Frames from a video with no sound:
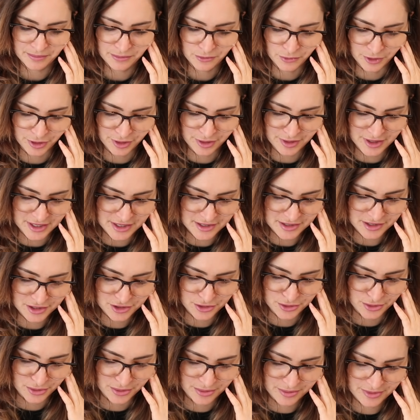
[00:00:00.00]
with these
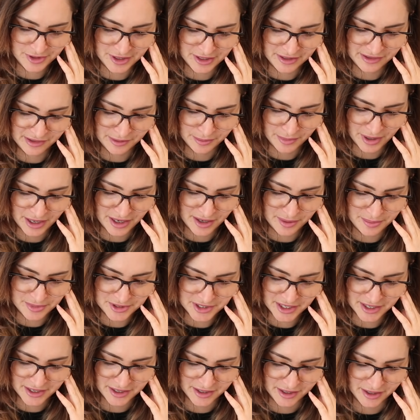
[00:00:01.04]
two things in mind in
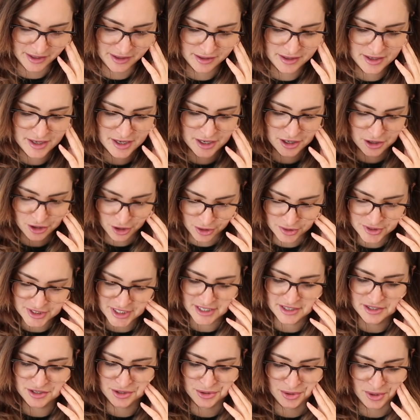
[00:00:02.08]
particular,
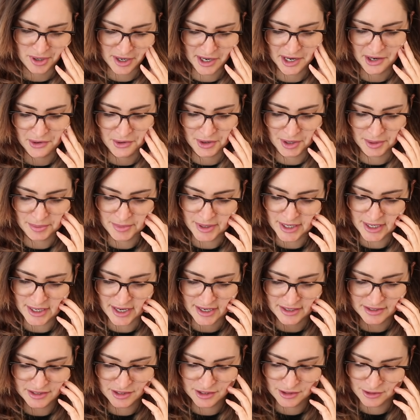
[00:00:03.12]
content or hiring me
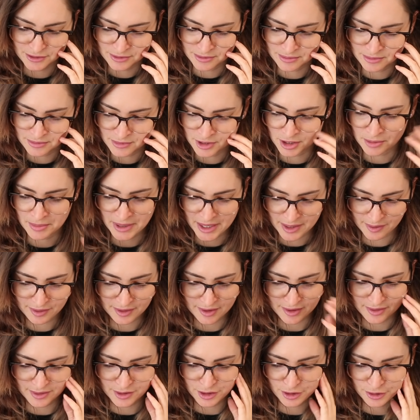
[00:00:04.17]
as the main
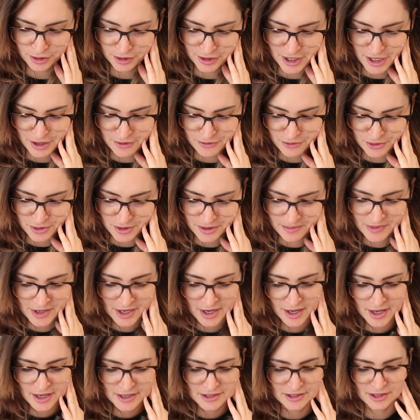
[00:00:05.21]
thing that you're looking for.
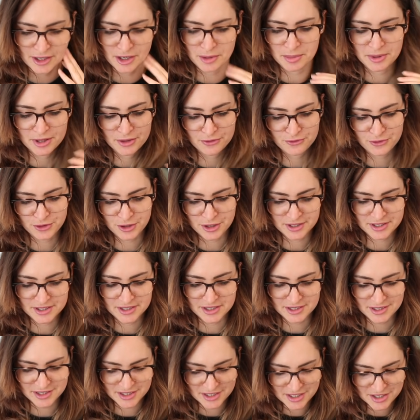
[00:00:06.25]
So that'll be the first
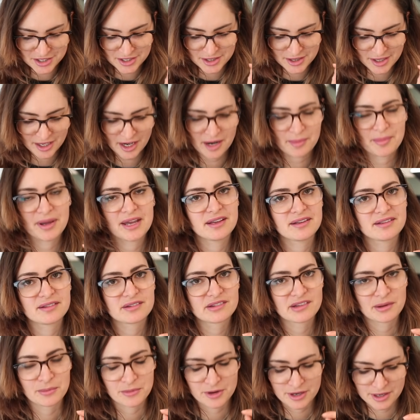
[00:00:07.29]
decision that I make
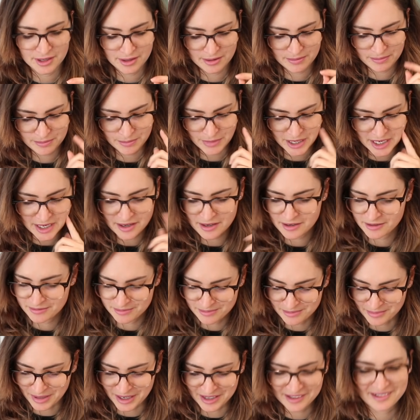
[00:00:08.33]
someone make
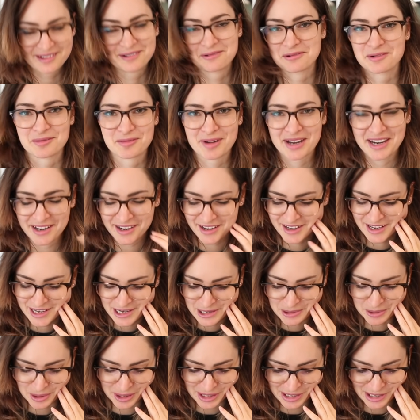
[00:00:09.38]

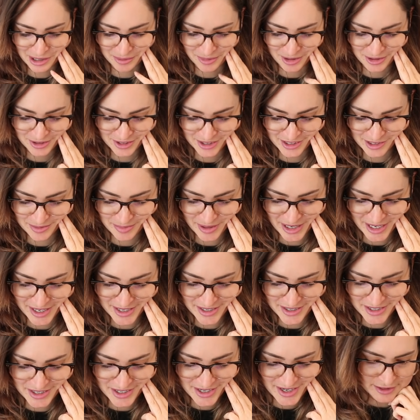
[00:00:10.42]
when they come onto this
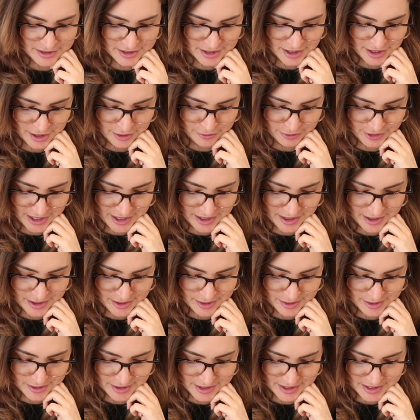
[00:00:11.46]
page. It's kind of like,
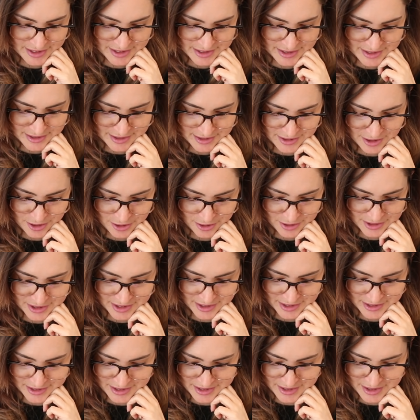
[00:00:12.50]
this is the
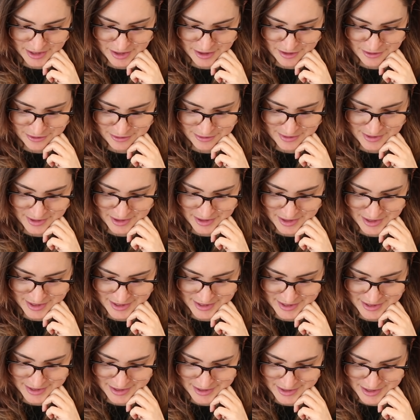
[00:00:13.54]
content stuff,
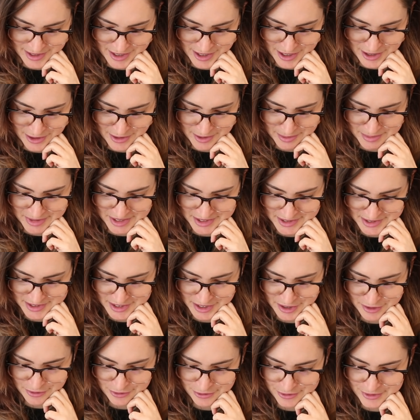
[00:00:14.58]
this is the hiring me
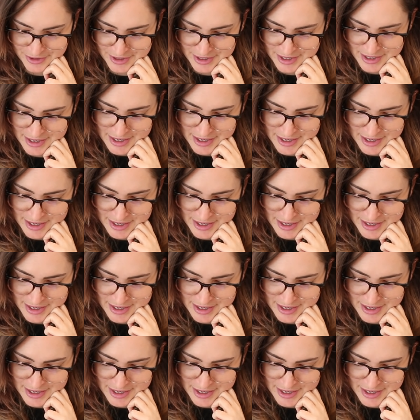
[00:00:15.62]
stuff,